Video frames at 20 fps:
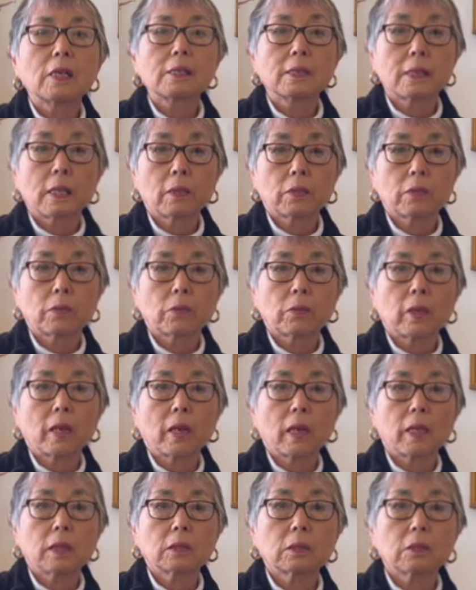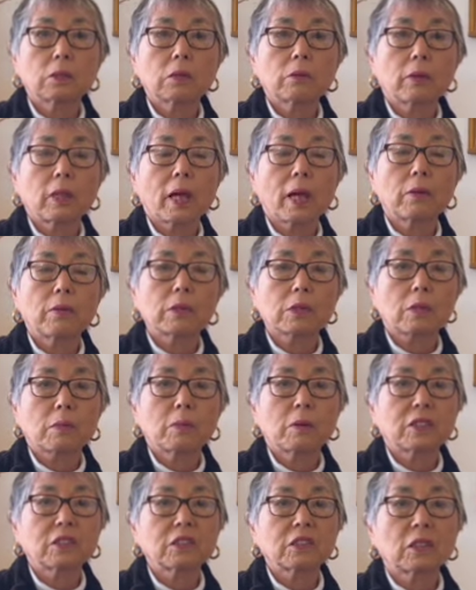sent away, so that was a
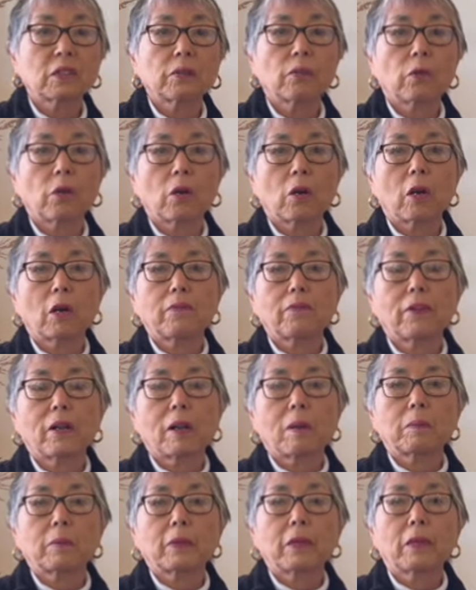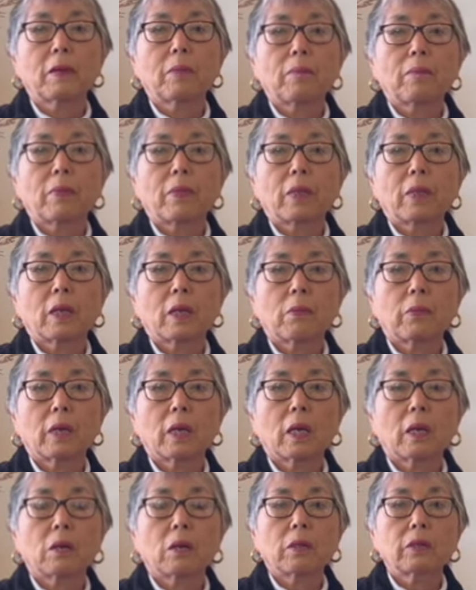blessing for our family, that we
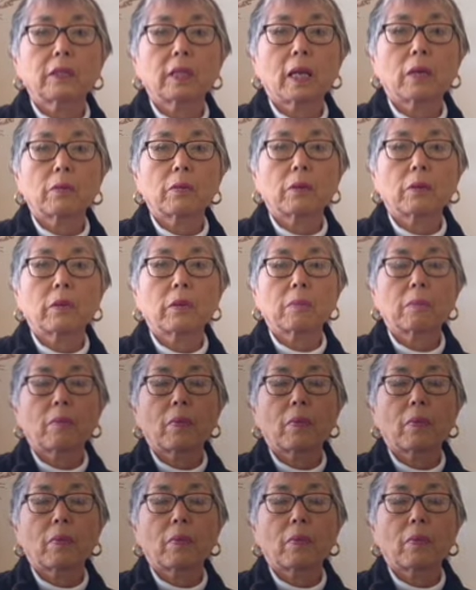had our dad with them.